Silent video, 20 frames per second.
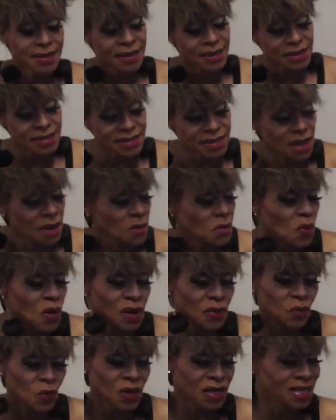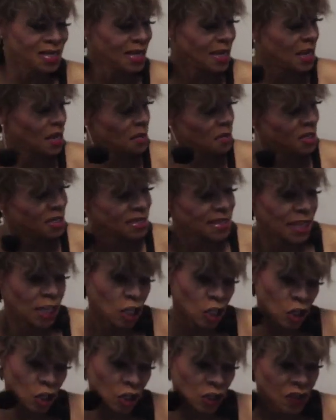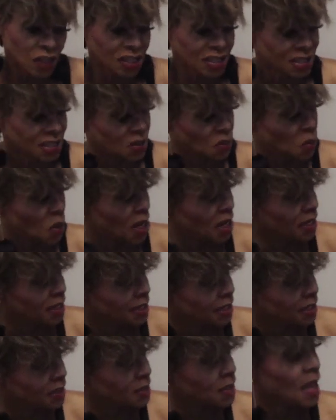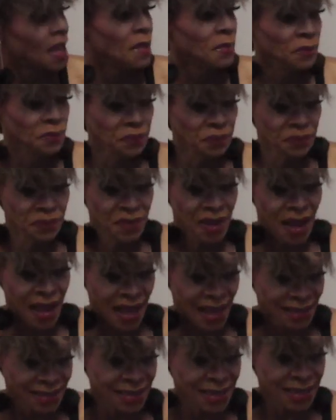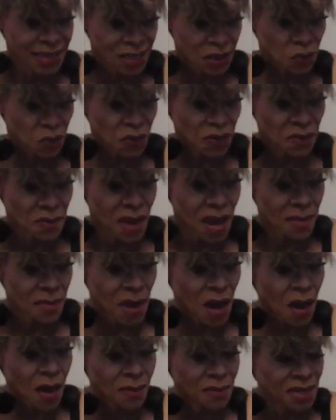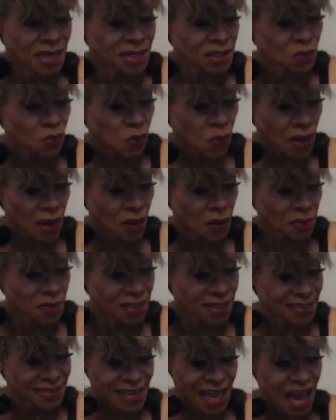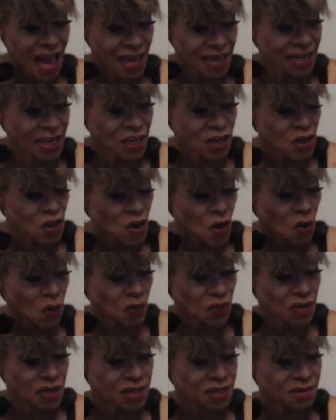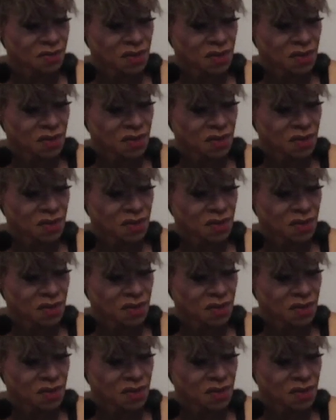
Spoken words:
someone went to him and said, look, this is the way it is. As they did with my mom as well, because I didn't know this,